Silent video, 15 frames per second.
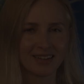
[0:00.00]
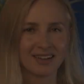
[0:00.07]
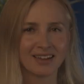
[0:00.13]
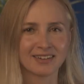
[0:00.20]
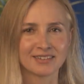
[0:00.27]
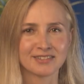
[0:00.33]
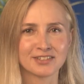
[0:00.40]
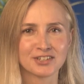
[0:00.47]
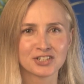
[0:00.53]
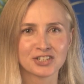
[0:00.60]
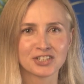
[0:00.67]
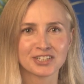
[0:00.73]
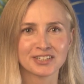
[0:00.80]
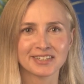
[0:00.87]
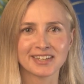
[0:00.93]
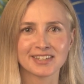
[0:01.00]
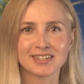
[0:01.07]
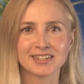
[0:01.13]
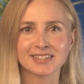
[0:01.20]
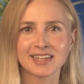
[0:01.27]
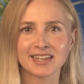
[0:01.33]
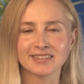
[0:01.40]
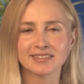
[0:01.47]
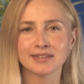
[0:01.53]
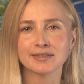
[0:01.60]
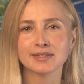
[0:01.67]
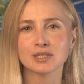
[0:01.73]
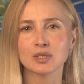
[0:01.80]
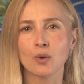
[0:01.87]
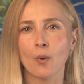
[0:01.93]
A conditional is a
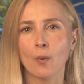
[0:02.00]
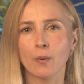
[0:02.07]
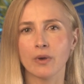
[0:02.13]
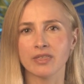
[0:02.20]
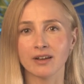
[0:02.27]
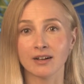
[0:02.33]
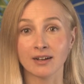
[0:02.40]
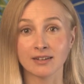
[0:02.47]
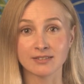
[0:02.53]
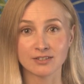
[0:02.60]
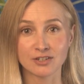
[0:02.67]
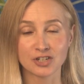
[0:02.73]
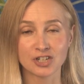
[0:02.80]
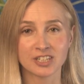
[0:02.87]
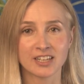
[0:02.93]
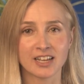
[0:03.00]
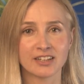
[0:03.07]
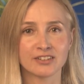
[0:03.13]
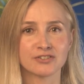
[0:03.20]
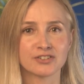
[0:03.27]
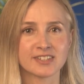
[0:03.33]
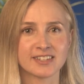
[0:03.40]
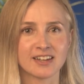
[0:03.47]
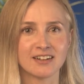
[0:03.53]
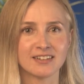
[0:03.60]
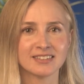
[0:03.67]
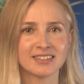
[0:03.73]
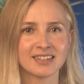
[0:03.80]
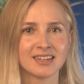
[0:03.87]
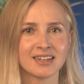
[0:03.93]
sentence with a condition and a
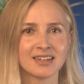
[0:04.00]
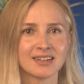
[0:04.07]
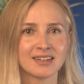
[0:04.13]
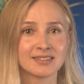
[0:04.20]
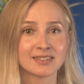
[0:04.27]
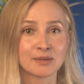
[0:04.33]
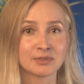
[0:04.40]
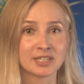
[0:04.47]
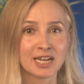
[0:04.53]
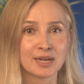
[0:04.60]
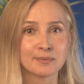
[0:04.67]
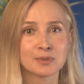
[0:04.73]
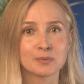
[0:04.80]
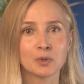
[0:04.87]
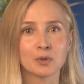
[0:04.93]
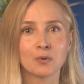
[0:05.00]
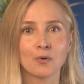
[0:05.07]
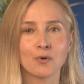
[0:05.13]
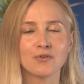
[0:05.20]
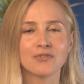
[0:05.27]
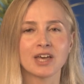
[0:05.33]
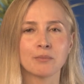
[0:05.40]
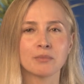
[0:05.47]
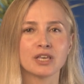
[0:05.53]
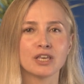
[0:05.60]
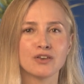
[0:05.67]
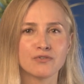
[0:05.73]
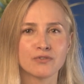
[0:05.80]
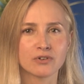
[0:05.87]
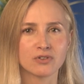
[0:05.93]
result. Sometimes we call them
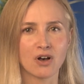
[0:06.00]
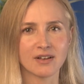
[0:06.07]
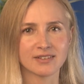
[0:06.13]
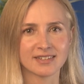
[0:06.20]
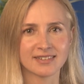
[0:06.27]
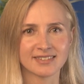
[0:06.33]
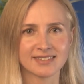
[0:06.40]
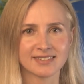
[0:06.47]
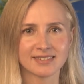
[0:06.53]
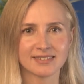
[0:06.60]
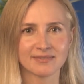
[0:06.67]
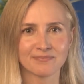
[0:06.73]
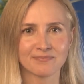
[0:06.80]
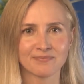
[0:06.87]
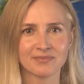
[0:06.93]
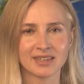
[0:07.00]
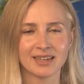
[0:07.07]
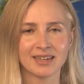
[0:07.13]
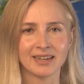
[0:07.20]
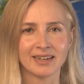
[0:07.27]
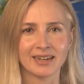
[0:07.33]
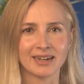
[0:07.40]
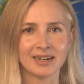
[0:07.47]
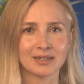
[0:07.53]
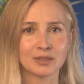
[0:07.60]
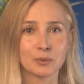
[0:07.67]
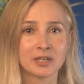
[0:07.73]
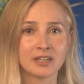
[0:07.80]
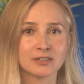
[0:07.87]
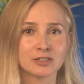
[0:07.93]
if clauses. And
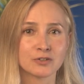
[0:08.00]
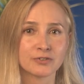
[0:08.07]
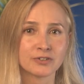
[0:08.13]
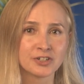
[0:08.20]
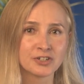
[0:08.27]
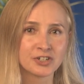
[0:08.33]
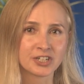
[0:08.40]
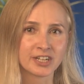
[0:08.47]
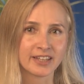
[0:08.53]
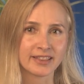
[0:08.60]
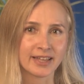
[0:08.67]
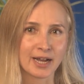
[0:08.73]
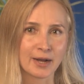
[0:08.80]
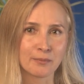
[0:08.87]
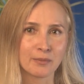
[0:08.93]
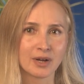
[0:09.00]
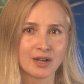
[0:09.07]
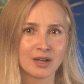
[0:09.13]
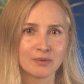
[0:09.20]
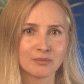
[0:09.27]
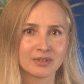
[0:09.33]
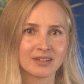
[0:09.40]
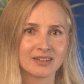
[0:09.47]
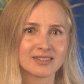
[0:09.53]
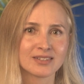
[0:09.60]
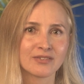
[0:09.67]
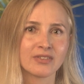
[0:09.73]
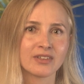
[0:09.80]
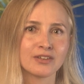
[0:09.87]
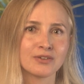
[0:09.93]
we can differentiate them because
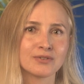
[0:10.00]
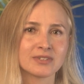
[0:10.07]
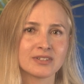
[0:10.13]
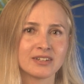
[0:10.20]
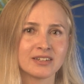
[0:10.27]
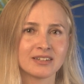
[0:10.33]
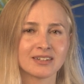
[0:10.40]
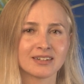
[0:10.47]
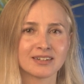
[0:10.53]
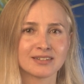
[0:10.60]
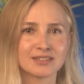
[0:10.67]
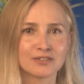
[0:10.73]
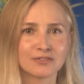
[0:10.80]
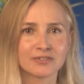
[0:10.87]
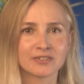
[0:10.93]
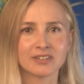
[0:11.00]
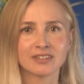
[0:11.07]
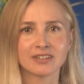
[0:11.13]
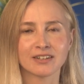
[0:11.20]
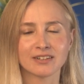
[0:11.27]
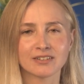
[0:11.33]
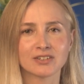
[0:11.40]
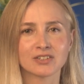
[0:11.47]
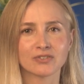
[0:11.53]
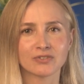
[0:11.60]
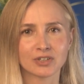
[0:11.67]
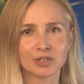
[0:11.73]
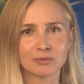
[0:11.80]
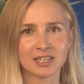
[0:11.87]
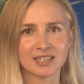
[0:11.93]
of the using different English
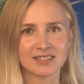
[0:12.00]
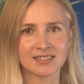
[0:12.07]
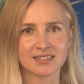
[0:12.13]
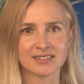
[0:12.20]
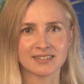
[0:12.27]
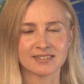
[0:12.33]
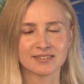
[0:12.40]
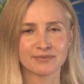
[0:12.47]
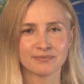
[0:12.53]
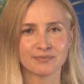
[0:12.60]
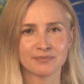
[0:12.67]
verb tenses.